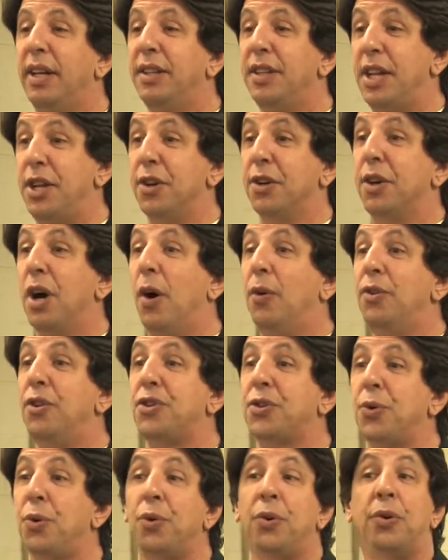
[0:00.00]
That you're going to
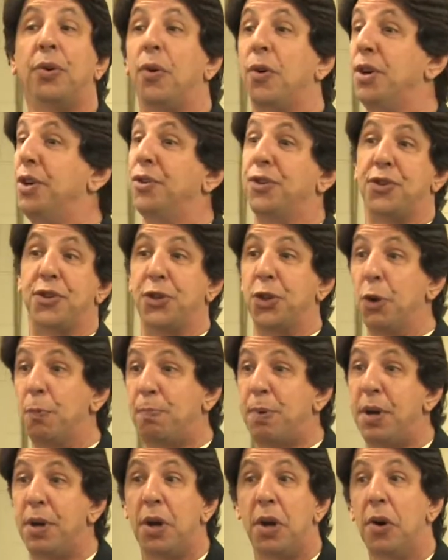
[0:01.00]
school, or you're
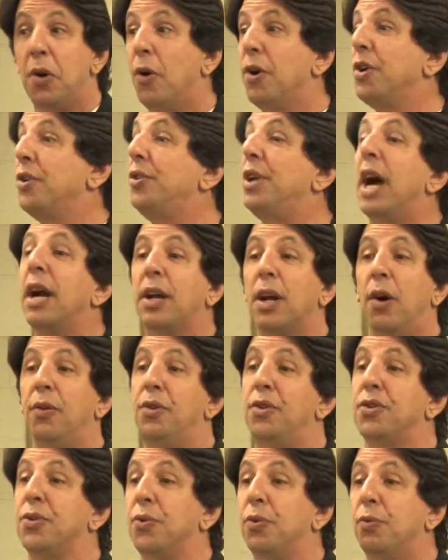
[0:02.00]
stupid, or you're not going
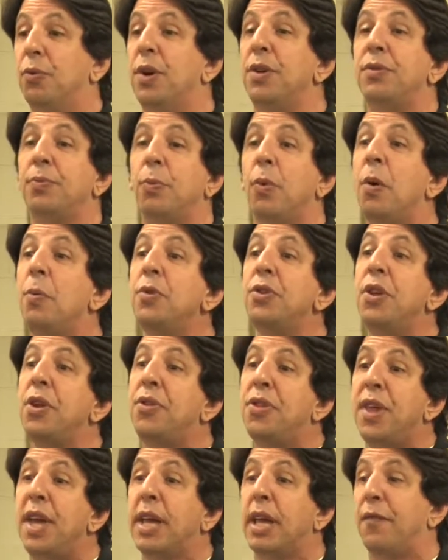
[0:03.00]
to school? What would you
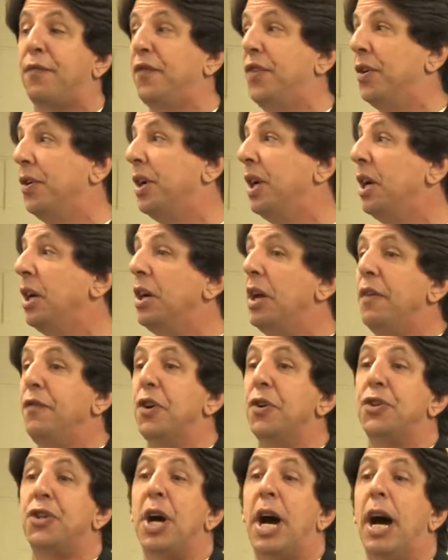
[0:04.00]
think if
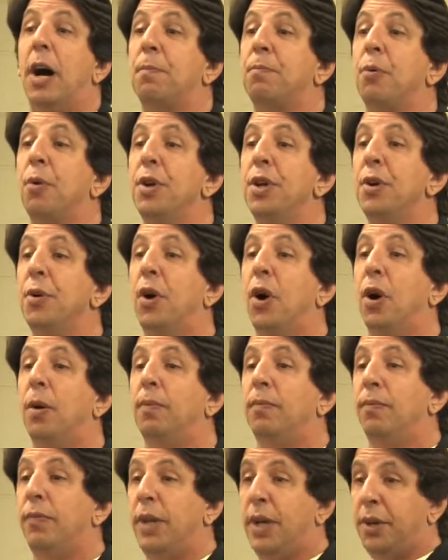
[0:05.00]
your child brought you
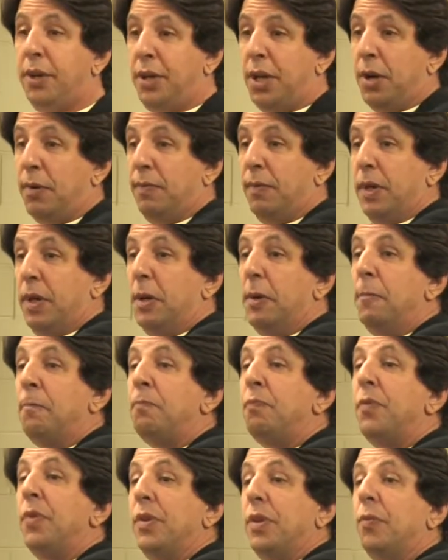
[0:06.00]
home? Here, you.
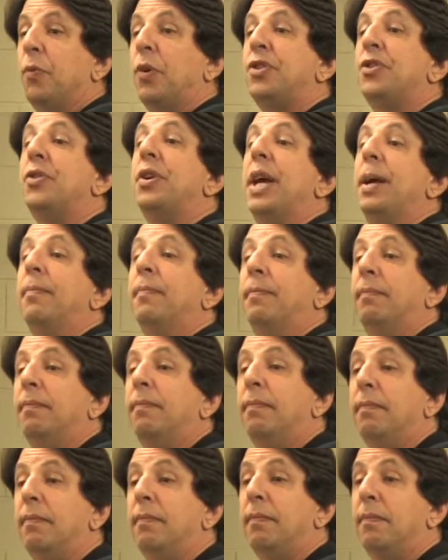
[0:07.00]
What's your name?
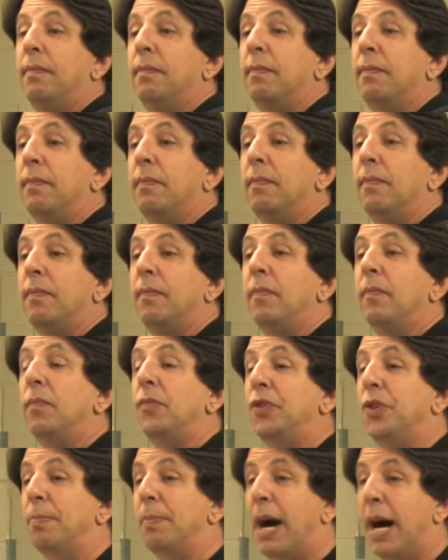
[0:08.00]

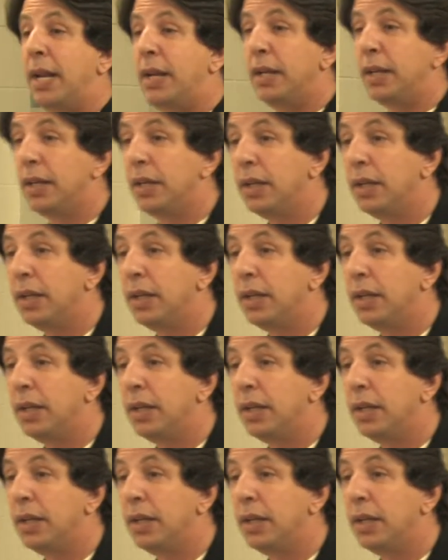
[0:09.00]
Demont.